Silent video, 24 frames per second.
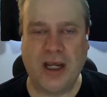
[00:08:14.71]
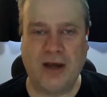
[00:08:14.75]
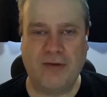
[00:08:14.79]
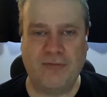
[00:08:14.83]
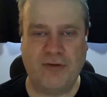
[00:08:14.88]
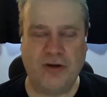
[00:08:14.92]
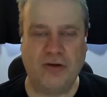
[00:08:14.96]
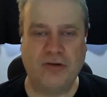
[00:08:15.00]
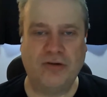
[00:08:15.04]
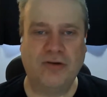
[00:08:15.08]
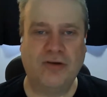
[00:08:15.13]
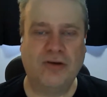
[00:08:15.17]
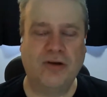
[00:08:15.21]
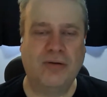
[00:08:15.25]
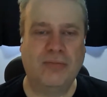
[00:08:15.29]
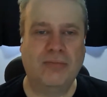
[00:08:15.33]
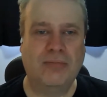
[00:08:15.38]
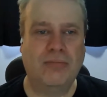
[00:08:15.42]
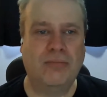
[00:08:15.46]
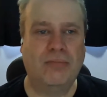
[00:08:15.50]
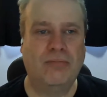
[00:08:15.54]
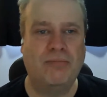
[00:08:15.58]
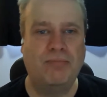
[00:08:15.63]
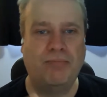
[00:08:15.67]
I've used
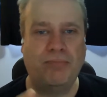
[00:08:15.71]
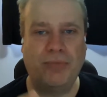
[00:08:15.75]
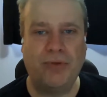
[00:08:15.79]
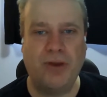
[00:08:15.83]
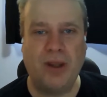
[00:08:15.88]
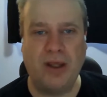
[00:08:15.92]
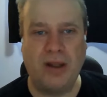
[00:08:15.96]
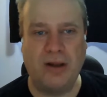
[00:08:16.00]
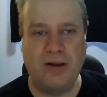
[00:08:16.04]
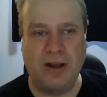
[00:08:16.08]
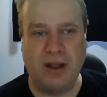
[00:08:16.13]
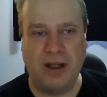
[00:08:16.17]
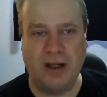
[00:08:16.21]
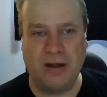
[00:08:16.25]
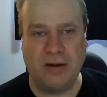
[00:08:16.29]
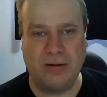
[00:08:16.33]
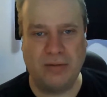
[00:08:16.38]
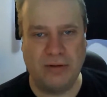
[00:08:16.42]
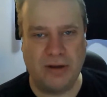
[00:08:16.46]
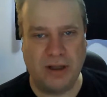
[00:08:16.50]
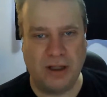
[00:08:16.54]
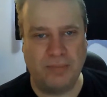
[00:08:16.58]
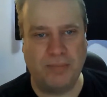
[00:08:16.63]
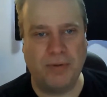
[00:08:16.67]
them.
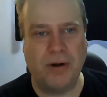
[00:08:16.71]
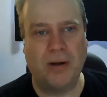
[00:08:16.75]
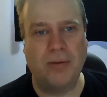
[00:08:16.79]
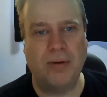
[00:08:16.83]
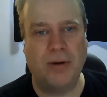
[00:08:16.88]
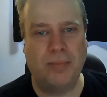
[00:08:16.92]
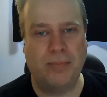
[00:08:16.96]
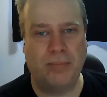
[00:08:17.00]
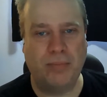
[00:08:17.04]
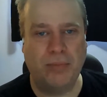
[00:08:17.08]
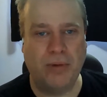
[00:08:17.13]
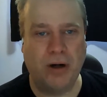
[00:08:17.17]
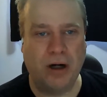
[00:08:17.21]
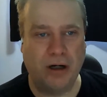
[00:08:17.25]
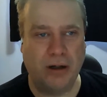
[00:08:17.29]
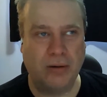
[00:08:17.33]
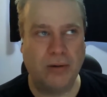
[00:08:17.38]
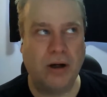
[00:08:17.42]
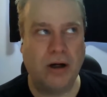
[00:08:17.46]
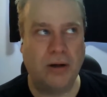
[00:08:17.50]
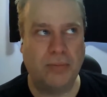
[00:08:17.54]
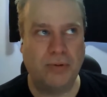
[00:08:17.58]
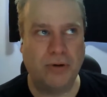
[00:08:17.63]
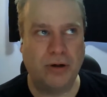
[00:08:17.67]
They probably
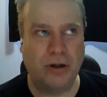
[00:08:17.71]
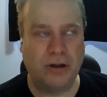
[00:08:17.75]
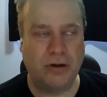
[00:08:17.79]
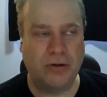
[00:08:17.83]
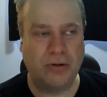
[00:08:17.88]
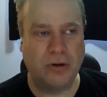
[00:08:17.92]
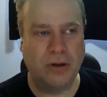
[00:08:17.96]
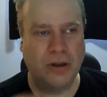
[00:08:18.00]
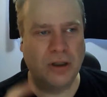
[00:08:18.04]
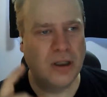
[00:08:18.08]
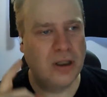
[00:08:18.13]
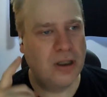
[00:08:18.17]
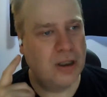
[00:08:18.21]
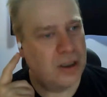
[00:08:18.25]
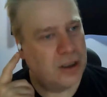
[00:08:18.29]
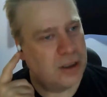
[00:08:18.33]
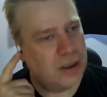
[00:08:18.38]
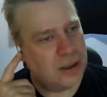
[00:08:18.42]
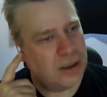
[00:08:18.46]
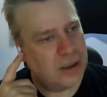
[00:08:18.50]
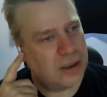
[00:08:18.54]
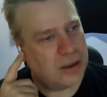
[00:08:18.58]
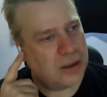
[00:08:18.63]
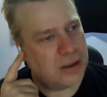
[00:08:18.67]
are pretty cool.
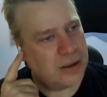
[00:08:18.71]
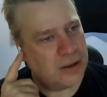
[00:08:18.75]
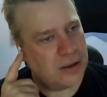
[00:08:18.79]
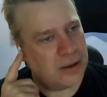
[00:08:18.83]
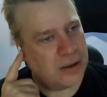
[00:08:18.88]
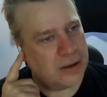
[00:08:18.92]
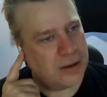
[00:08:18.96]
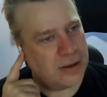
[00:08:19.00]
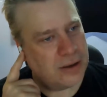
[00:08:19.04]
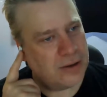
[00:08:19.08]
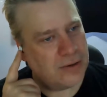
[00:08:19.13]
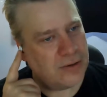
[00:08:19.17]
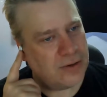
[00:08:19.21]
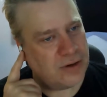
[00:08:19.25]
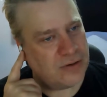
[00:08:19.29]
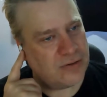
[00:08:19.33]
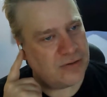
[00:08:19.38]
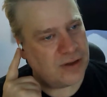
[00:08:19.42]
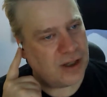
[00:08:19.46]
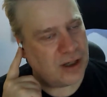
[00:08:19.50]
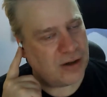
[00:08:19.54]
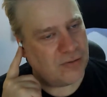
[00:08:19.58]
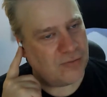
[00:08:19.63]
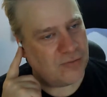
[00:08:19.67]
These
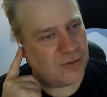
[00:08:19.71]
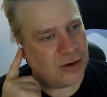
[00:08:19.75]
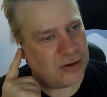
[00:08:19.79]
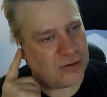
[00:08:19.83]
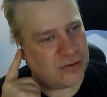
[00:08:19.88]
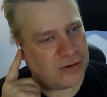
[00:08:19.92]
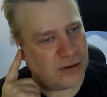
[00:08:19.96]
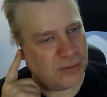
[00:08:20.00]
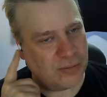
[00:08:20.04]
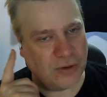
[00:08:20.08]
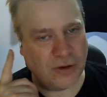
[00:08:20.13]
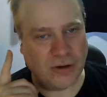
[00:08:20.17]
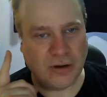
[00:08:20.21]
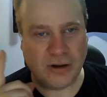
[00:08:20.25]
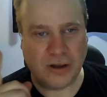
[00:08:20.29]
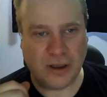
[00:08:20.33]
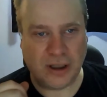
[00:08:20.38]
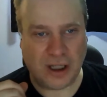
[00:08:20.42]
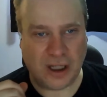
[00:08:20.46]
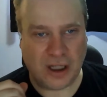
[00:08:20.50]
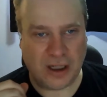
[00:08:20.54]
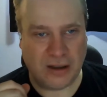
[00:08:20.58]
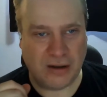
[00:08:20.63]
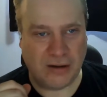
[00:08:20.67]
sound very similar to
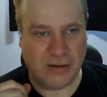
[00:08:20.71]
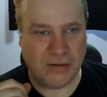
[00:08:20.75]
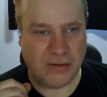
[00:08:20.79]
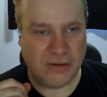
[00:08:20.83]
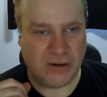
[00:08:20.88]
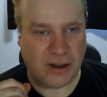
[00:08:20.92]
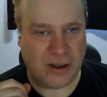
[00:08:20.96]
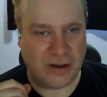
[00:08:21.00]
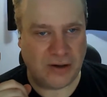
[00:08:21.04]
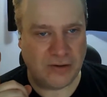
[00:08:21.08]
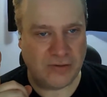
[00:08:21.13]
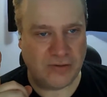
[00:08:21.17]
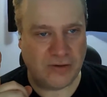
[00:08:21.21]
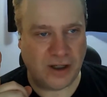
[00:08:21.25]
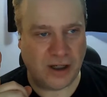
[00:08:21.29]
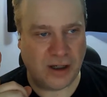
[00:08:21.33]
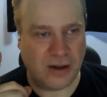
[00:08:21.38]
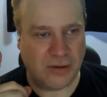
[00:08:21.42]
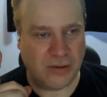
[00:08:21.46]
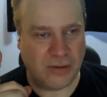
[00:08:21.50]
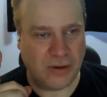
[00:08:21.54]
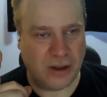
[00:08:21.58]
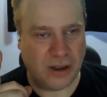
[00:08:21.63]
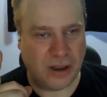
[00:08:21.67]
that in the
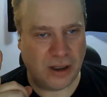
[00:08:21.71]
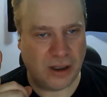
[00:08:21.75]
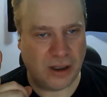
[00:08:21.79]
sound.